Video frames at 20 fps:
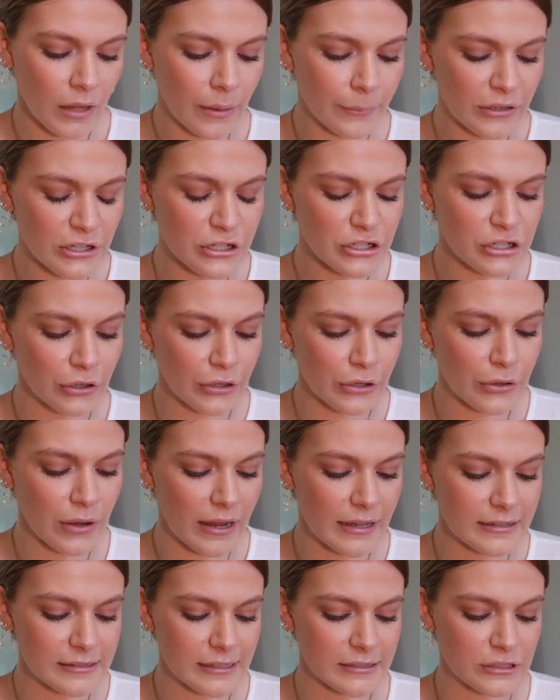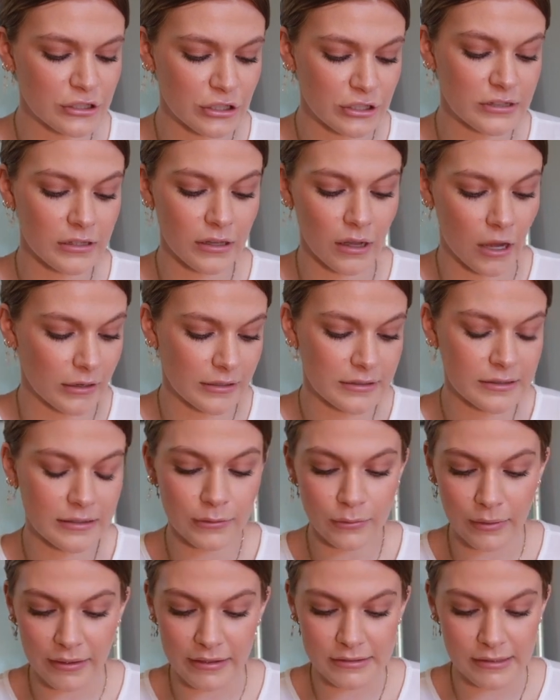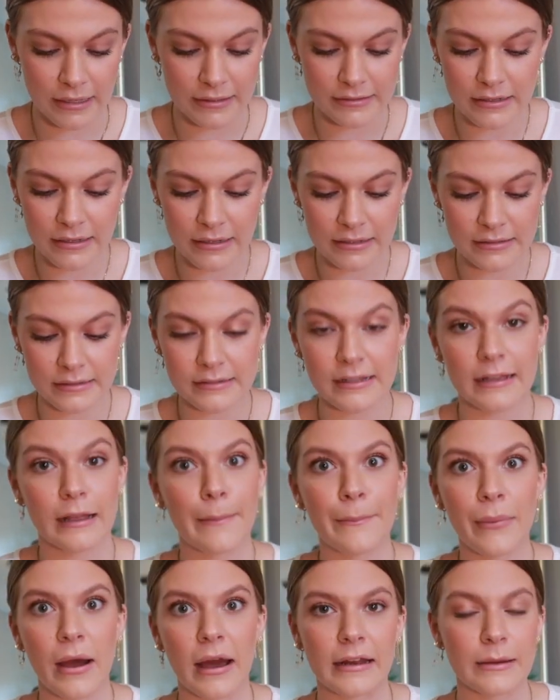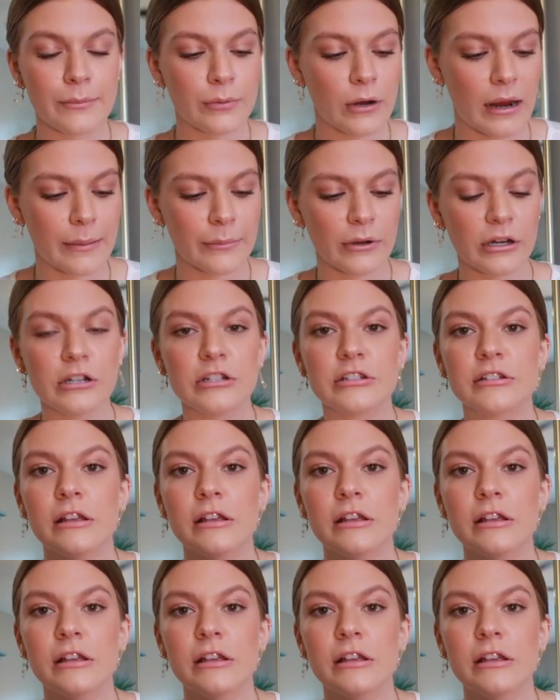I'm going to show you guys. It's just honestly what it says it is. It's like a putty primer.